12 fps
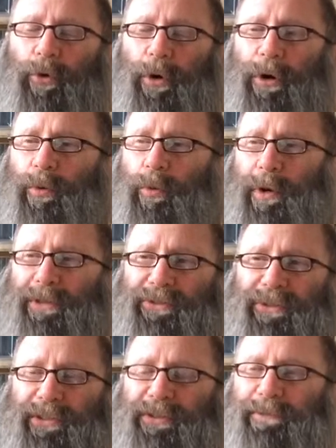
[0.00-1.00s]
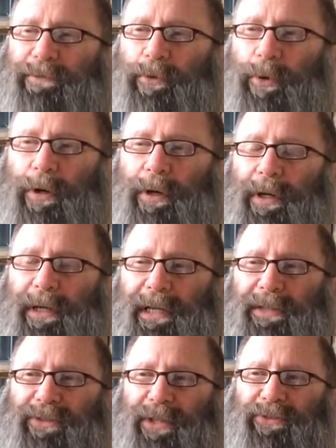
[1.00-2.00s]
4:164,
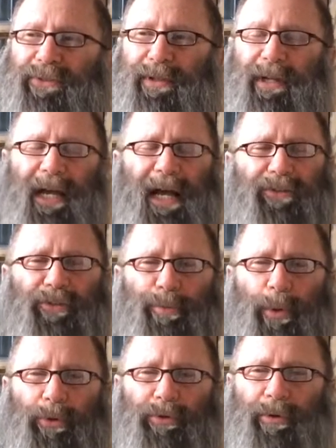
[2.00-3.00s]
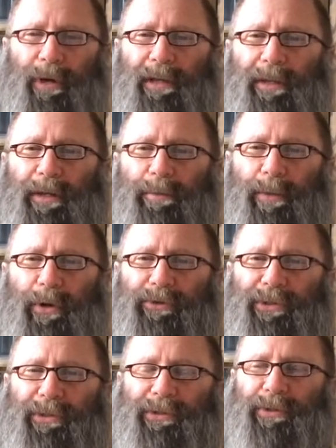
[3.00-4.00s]
it says that God spoke directly to
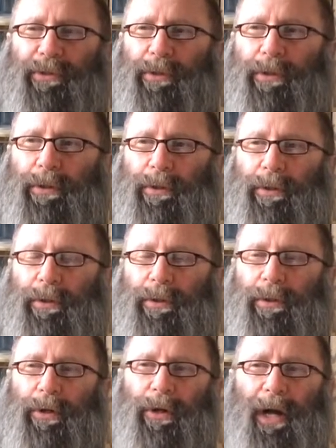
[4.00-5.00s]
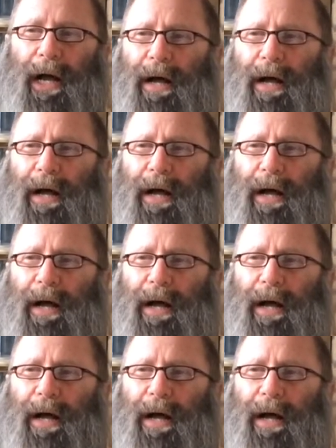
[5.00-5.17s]
Moses. Or